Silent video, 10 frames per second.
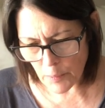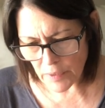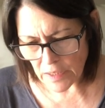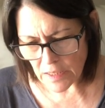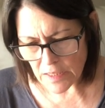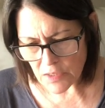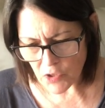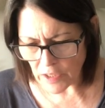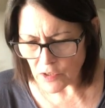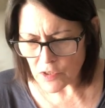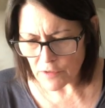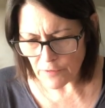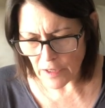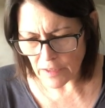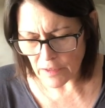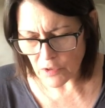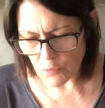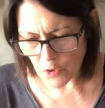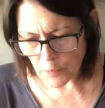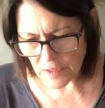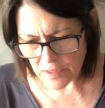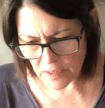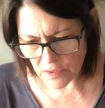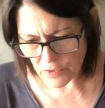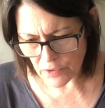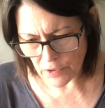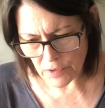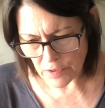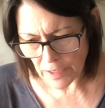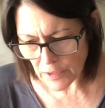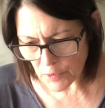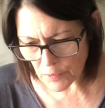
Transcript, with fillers: But it is strange to find that the Romans, 600 years later,